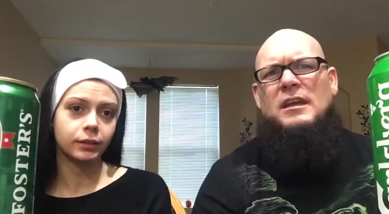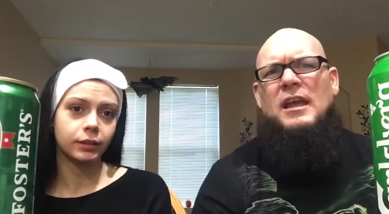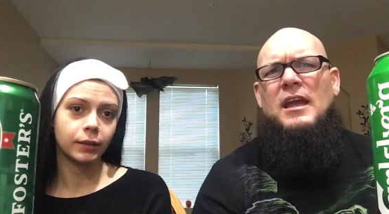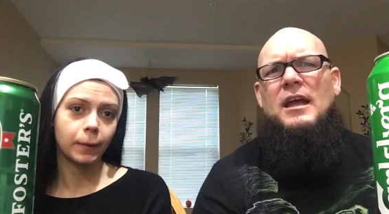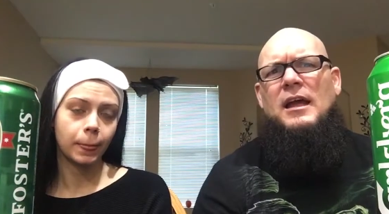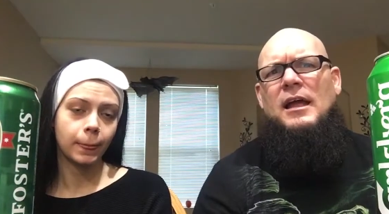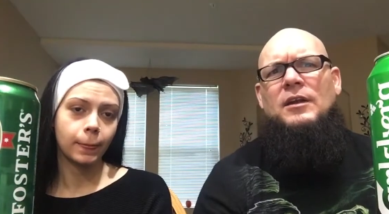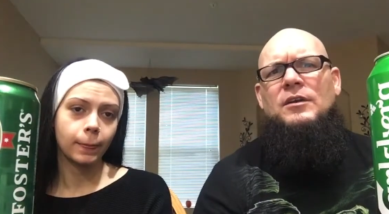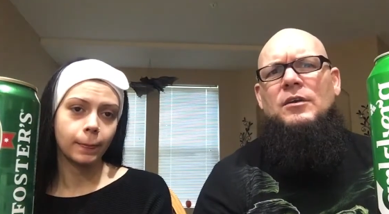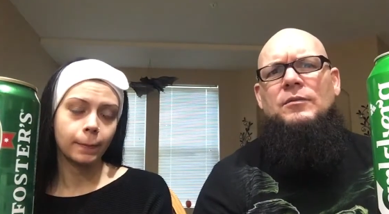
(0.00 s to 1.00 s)
Speaker 1: Yeah, I
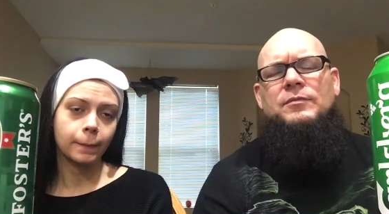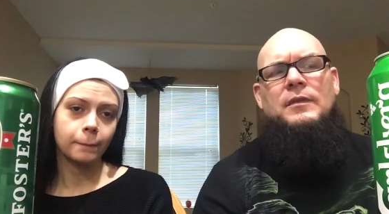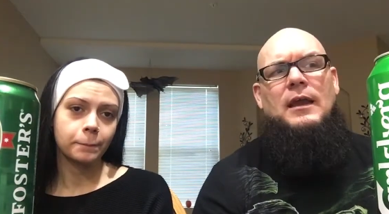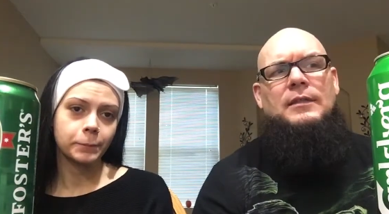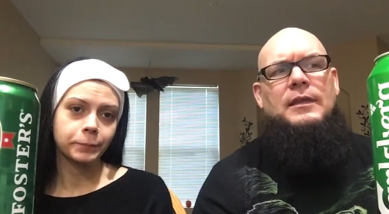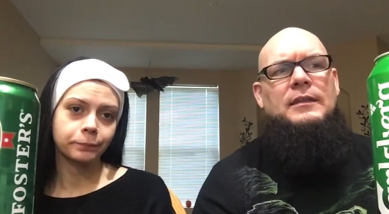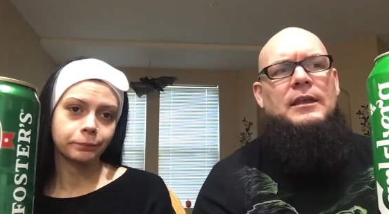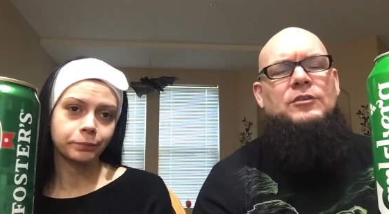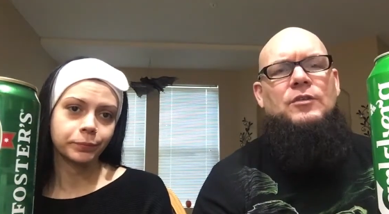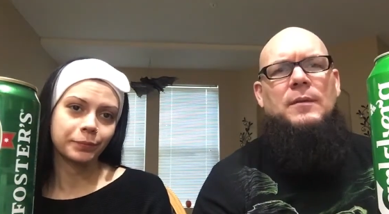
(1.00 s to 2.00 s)
don't know. If, I think they
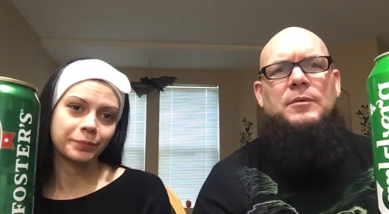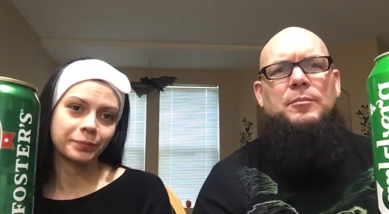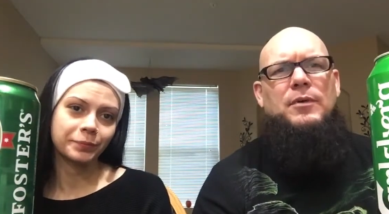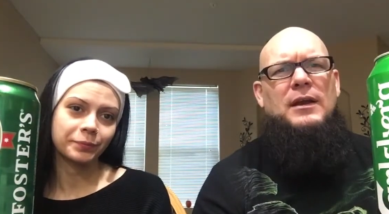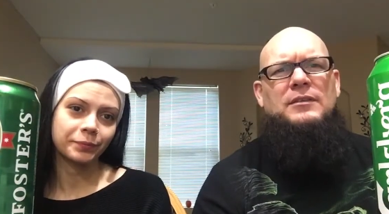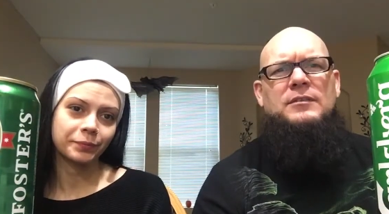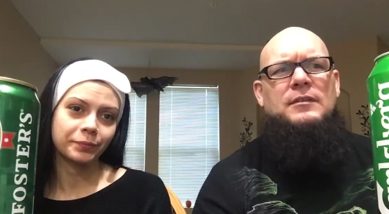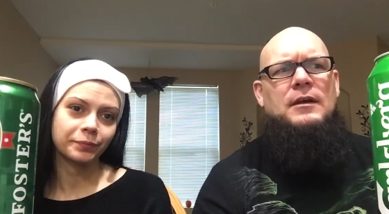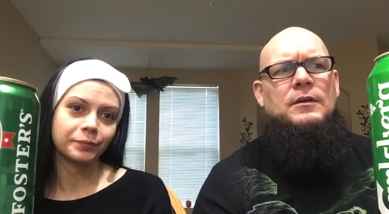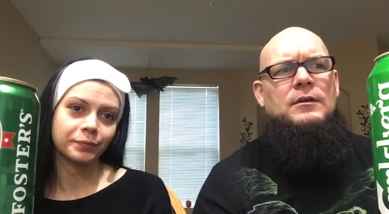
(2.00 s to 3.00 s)
dropped the prices
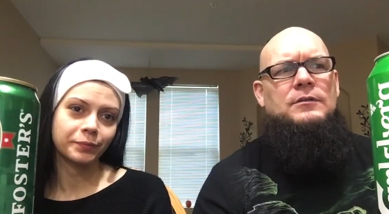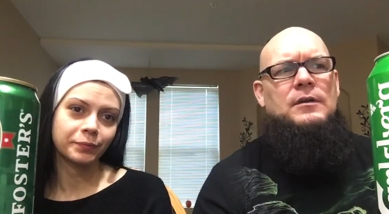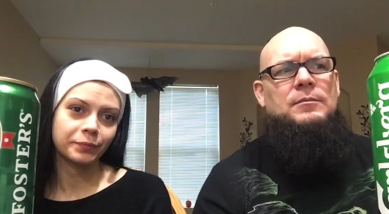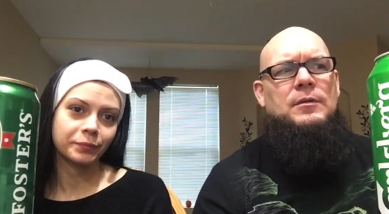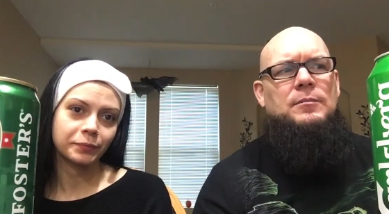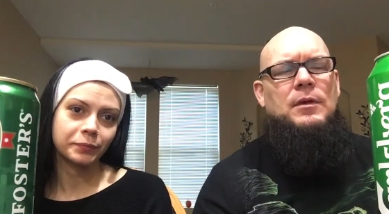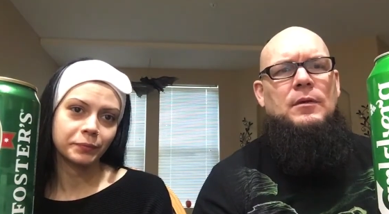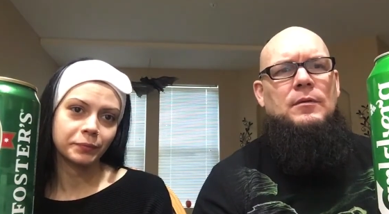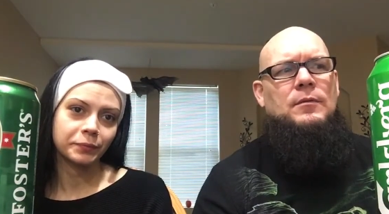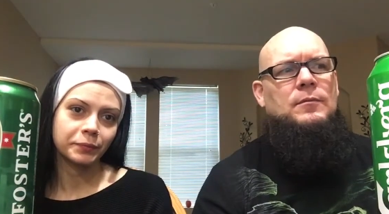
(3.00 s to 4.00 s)
down or something,
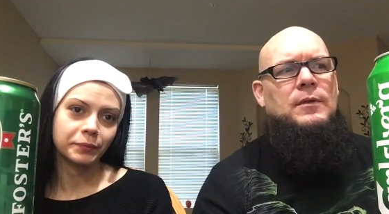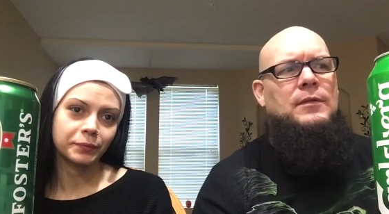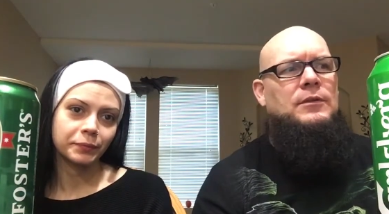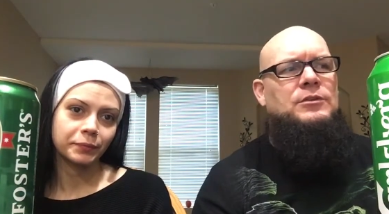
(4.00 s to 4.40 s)
but we have